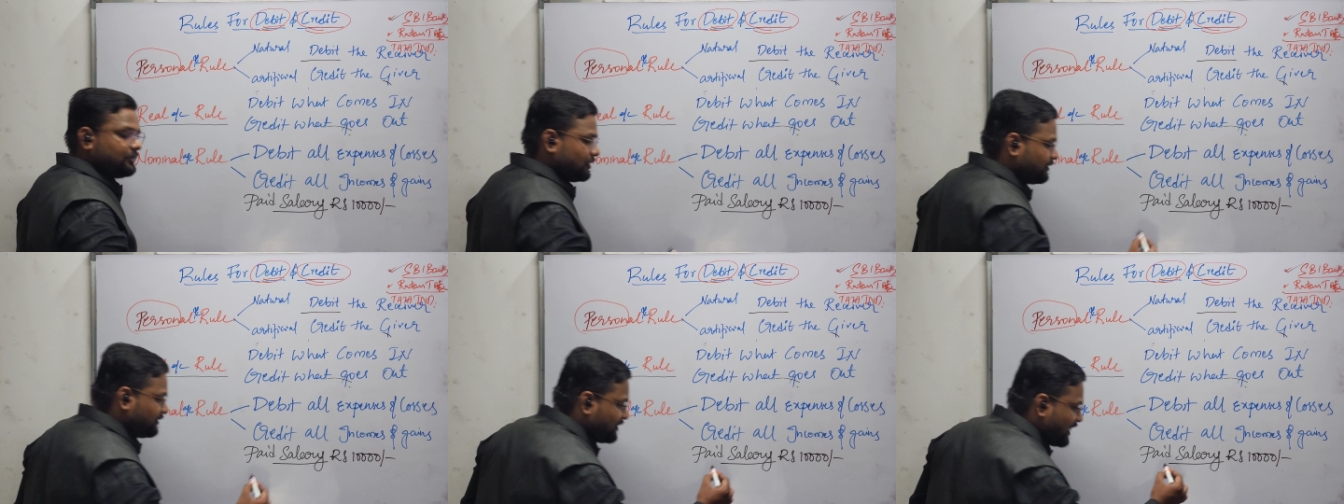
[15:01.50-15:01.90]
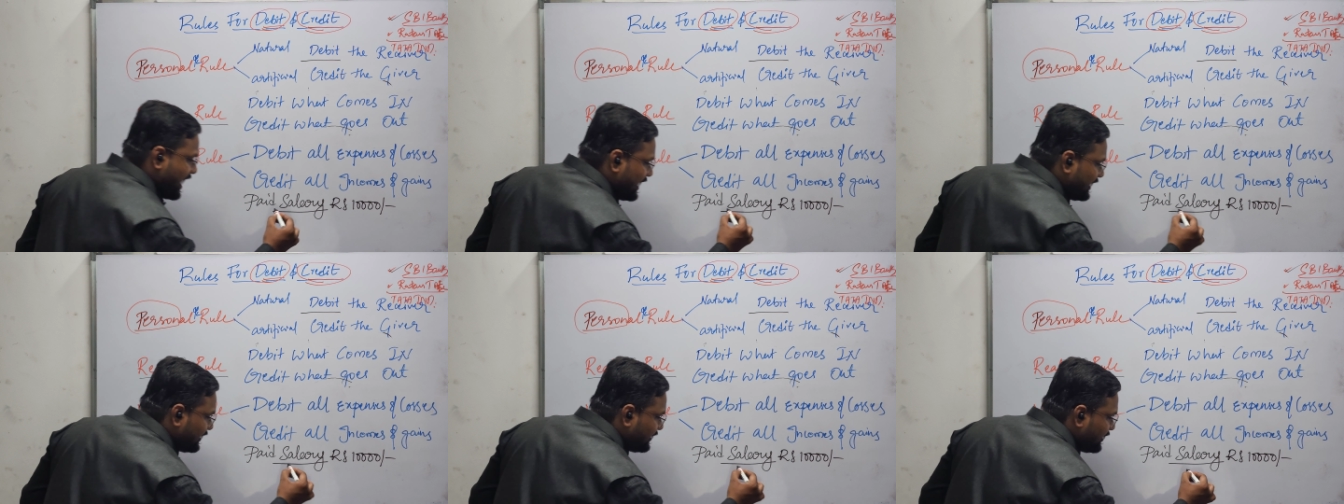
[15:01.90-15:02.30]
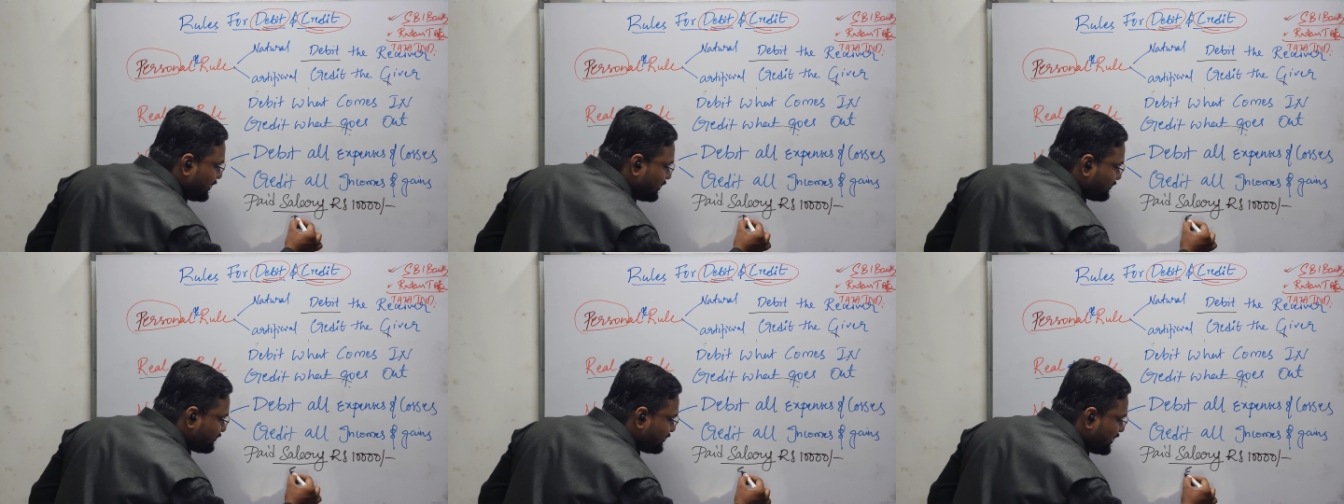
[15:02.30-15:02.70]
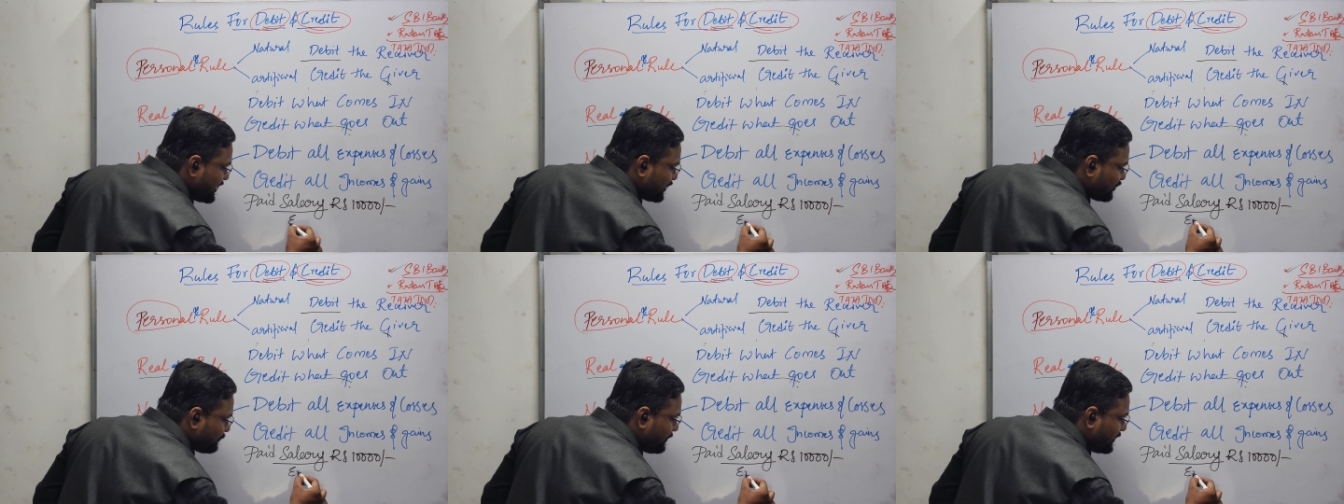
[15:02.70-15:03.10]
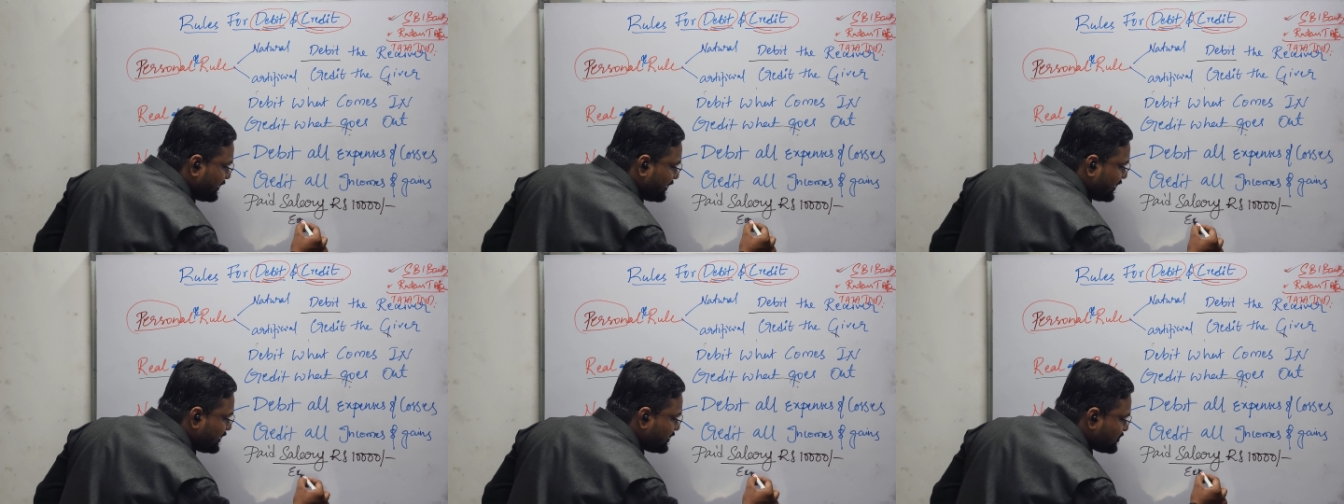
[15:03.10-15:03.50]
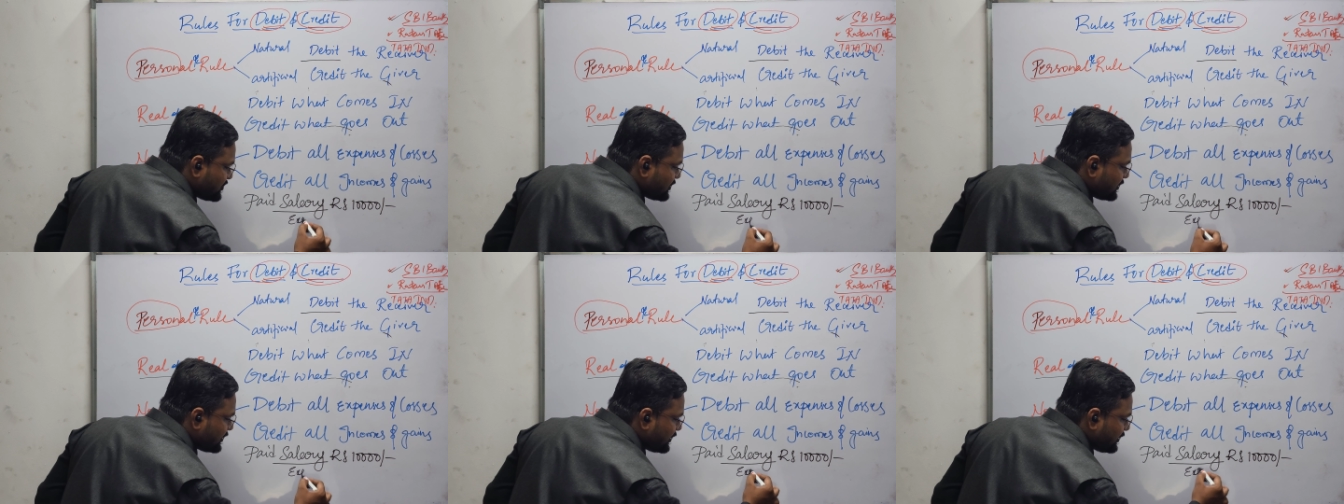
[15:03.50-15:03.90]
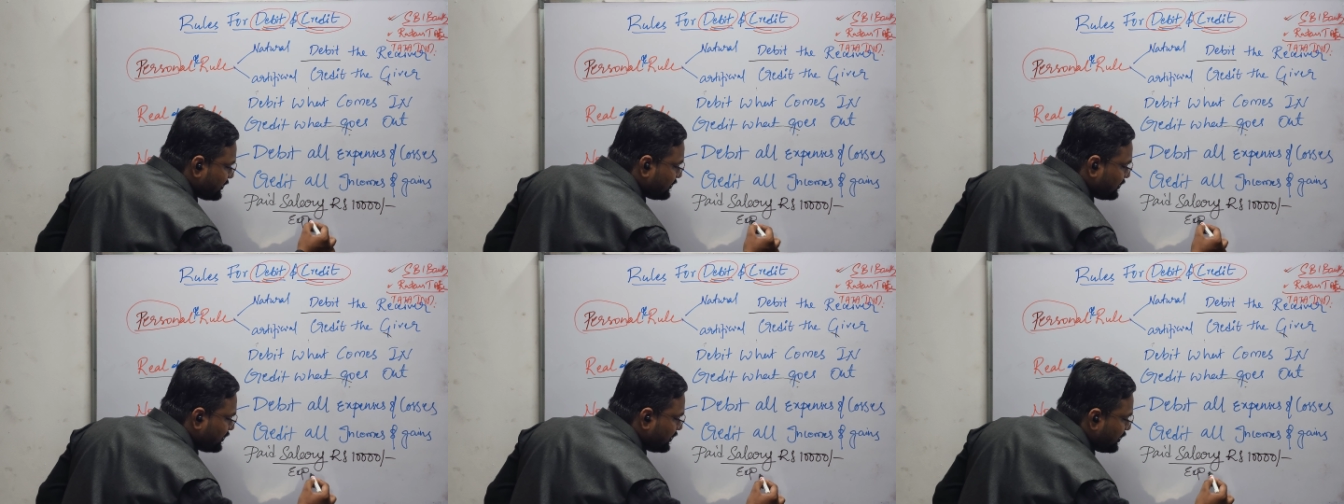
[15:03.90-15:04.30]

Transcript: So salary is the expenditure.